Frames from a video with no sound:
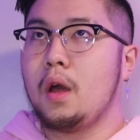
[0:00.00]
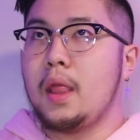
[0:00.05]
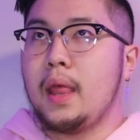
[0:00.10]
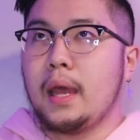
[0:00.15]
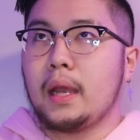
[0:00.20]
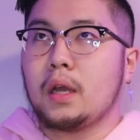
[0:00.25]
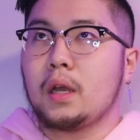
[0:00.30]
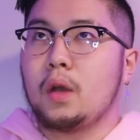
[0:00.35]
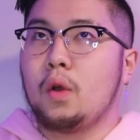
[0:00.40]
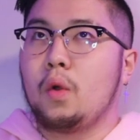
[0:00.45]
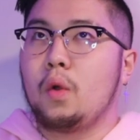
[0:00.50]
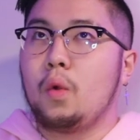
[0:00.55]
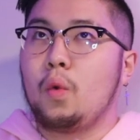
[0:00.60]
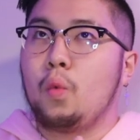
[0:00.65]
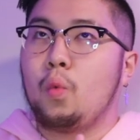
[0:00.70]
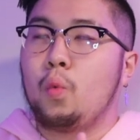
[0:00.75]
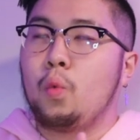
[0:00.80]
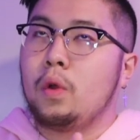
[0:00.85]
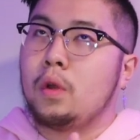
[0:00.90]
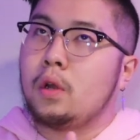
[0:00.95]
like
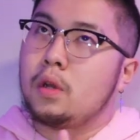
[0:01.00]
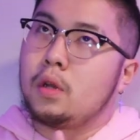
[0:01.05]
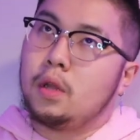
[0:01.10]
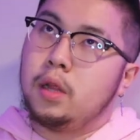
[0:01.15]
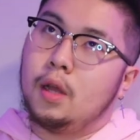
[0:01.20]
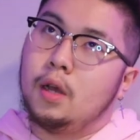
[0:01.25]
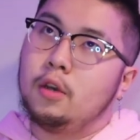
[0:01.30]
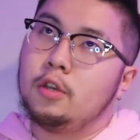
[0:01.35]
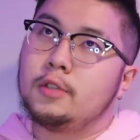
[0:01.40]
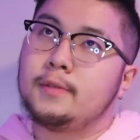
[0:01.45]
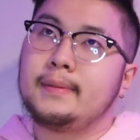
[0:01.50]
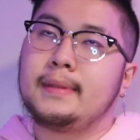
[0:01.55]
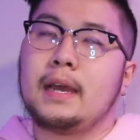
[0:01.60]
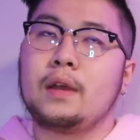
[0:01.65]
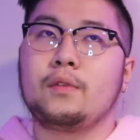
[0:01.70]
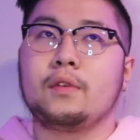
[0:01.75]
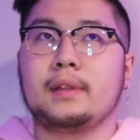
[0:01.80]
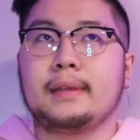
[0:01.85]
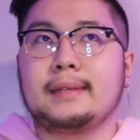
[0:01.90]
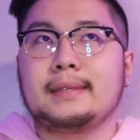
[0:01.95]
we're close but
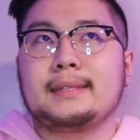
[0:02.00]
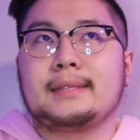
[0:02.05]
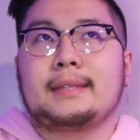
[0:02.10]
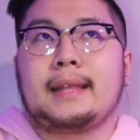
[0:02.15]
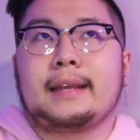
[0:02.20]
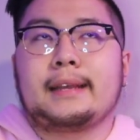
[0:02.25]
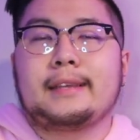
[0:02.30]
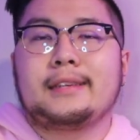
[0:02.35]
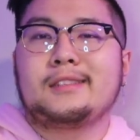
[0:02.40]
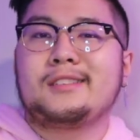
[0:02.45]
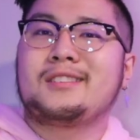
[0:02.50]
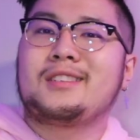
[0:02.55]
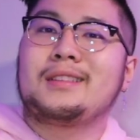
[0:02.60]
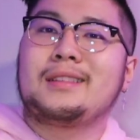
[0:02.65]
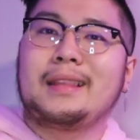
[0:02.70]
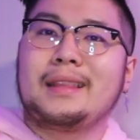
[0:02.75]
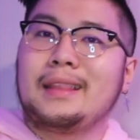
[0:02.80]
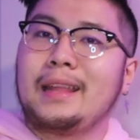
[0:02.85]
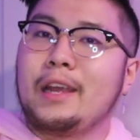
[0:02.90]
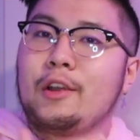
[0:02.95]
not really. It's just like because there's a
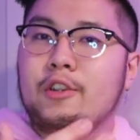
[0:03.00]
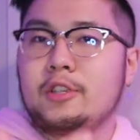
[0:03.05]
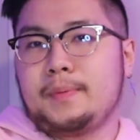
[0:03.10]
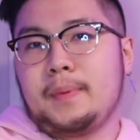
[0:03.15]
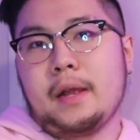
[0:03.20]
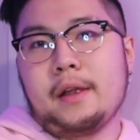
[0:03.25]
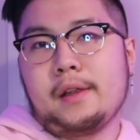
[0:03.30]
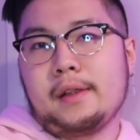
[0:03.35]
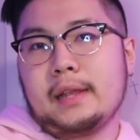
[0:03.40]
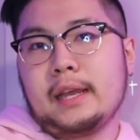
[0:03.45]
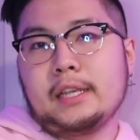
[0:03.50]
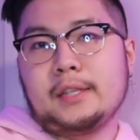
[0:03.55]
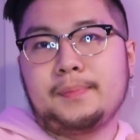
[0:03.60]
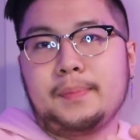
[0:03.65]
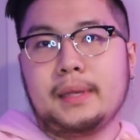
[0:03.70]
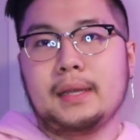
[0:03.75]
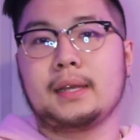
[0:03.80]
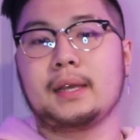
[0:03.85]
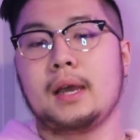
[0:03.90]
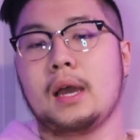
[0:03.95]
language barrier. They
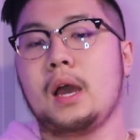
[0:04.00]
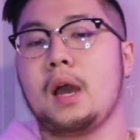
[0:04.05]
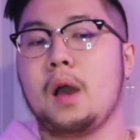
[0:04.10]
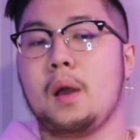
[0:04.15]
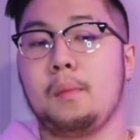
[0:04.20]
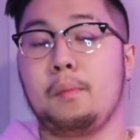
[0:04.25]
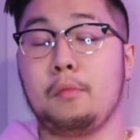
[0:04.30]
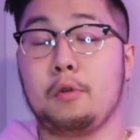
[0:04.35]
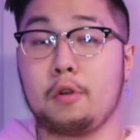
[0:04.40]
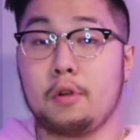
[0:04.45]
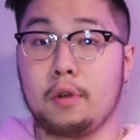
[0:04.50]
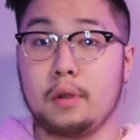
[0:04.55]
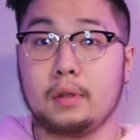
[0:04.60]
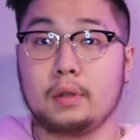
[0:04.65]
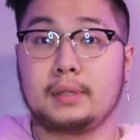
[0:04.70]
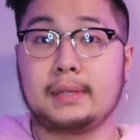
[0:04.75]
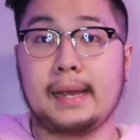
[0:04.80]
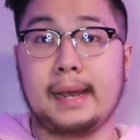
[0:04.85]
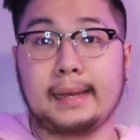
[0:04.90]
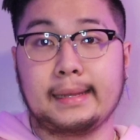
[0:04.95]
speak
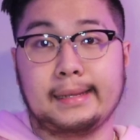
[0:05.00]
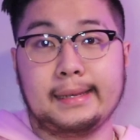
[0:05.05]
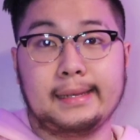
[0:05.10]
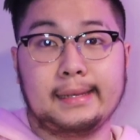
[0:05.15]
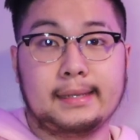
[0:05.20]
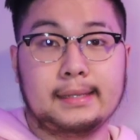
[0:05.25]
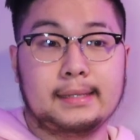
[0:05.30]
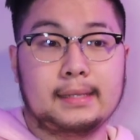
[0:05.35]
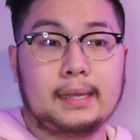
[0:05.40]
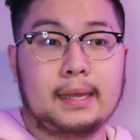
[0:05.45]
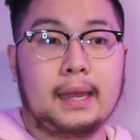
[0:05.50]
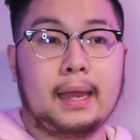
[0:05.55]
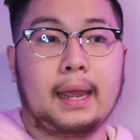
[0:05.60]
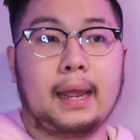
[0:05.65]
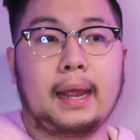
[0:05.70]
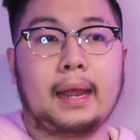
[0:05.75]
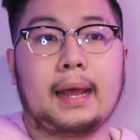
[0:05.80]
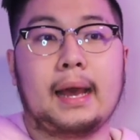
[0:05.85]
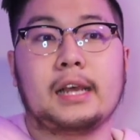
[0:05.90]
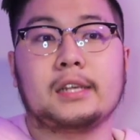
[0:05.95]
more Chinese
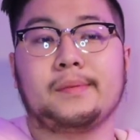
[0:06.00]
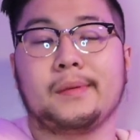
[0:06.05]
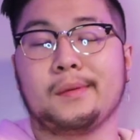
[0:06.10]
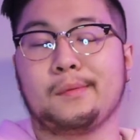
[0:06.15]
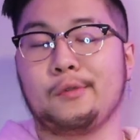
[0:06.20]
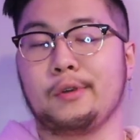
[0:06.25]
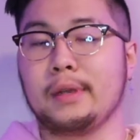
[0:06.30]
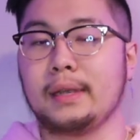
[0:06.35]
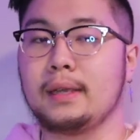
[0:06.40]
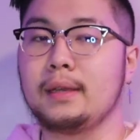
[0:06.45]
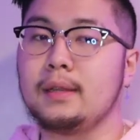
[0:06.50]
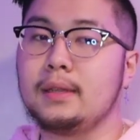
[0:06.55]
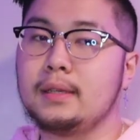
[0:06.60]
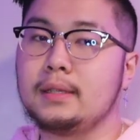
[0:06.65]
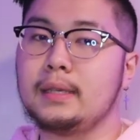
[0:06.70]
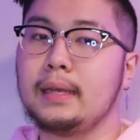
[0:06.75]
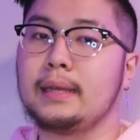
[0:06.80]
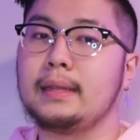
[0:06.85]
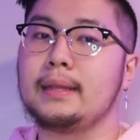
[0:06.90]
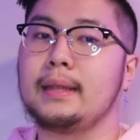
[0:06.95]
and I speak more
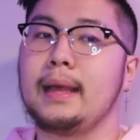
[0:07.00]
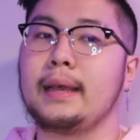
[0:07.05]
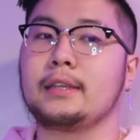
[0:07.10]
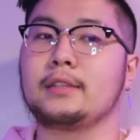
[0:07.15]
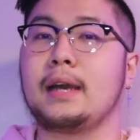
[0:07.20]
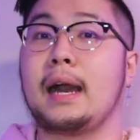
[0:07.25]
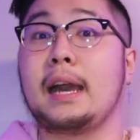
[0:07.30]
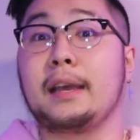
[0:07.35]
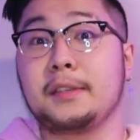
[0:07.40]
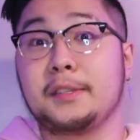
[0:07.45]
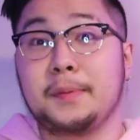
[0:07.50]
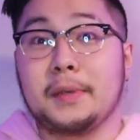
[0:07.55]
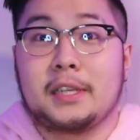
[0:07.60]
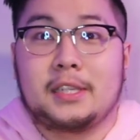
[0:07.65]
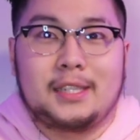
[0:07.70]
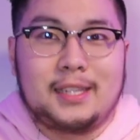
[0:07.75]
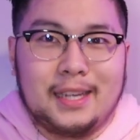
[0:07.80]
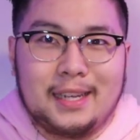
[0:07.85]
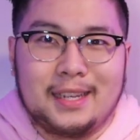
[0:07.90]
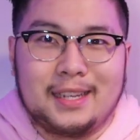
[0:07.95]
English and like so I
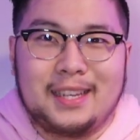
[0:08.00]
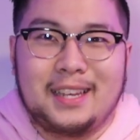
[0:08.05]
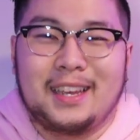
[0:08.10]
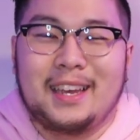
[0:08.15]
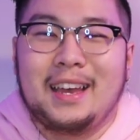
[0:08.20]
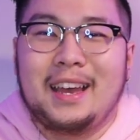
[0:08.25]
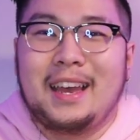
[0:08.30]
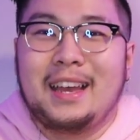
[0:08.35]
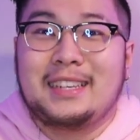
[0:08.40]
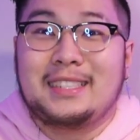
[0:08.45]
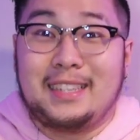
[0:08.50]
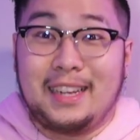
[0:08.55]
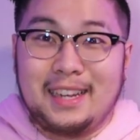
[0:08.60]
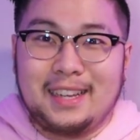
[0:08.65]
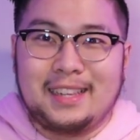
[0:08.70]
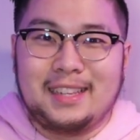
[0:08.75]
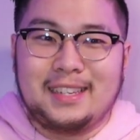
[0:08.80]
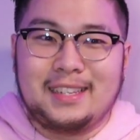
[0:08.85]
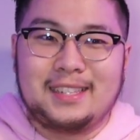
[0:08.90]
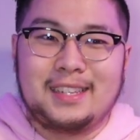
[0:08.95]
speak Ching
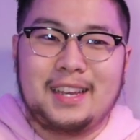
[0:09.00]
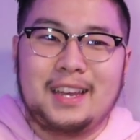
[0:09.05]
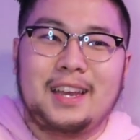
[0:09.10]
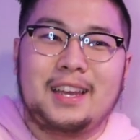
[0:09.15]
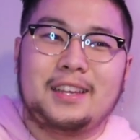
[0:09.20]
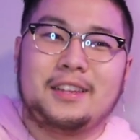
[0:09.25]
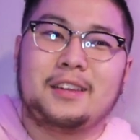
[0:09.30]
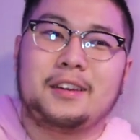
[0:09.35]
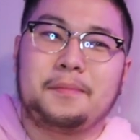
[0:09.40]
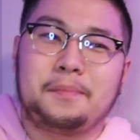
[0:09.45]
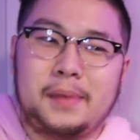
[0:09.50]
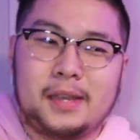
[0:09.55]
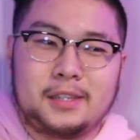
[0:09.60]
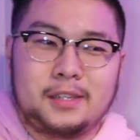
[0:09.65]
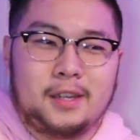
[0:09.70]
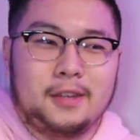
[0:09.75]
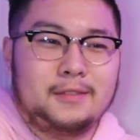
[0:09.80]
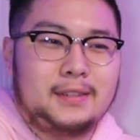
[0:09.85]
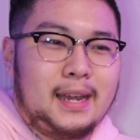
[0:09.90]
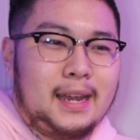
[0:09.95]
Chinglish, you know,
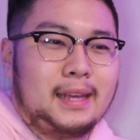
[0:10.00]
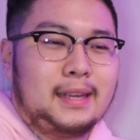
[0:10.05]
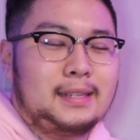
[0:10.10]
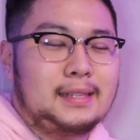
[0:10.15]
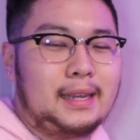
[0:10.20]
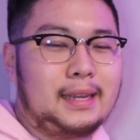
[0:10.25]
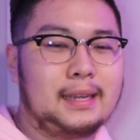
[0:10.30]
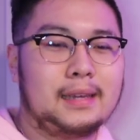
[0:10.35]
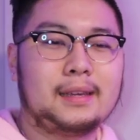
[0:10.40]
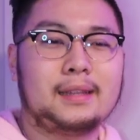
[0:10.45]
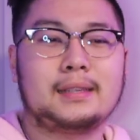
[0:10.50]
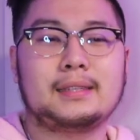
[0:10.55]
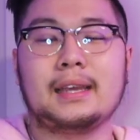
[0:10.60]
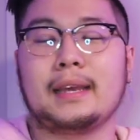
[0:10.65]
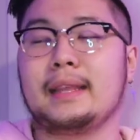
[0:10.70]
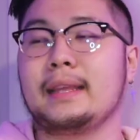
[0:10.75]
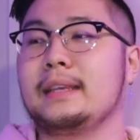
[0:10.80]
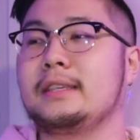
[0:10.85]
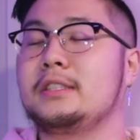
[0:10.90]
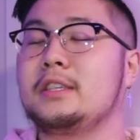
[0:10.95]
mixture of Chinese and English
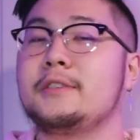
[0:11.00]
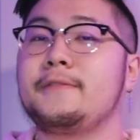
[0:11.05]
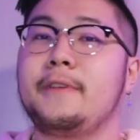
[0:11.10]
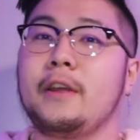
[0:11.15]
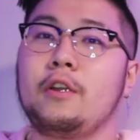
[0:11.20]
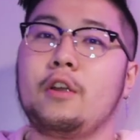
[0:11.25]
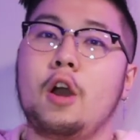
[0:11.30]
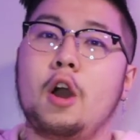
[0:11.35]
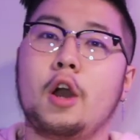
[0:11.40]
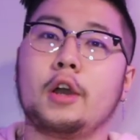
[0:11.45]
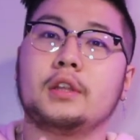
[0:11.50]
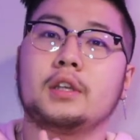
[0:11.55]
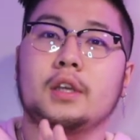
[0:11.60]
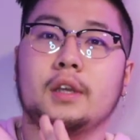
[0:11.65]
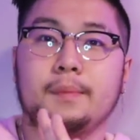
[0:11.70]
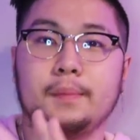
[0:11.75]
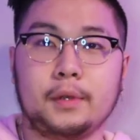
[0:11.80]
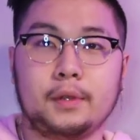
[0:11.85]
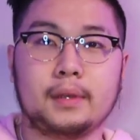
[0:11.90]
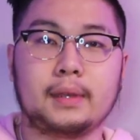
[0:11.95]
and it's just very hard to
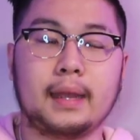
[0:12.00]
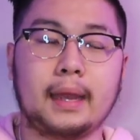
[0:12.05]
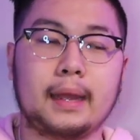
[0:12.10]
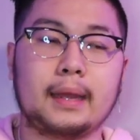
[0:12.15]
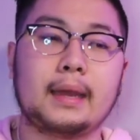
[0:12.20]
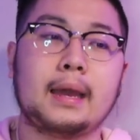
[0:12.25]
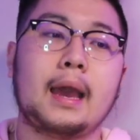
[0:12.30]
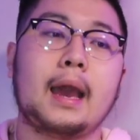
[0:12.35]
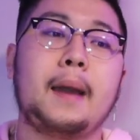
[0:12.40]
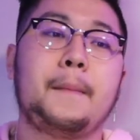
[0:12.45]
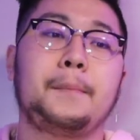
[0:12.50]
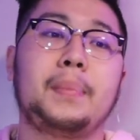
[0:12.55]
communicate.